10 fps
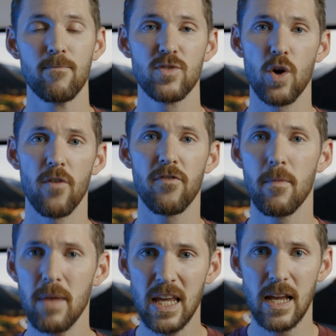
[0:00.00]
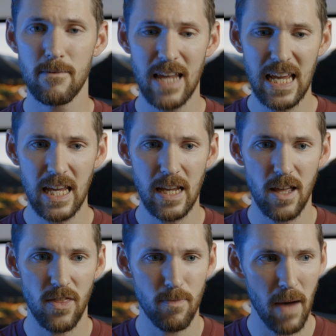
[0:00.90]
So for me,
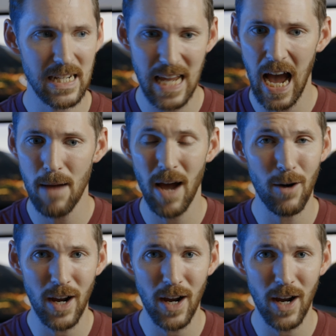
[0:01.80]
taking my time, I